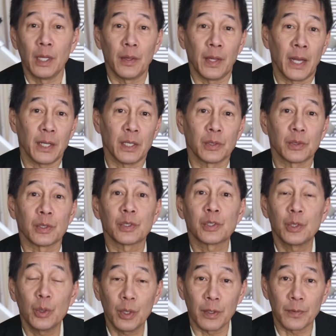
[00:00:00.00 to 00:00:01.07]
That is the
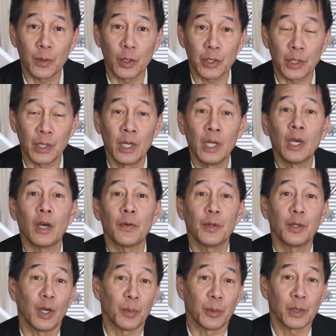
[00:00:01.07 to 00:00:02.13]
student version of
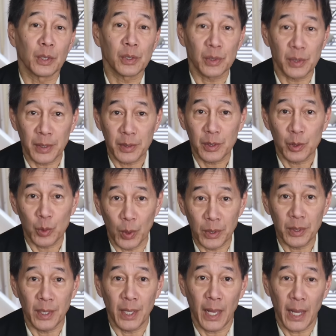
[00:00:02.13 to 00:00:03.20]
the number
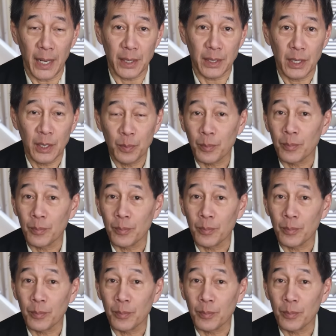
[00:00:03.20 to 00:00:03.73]
628.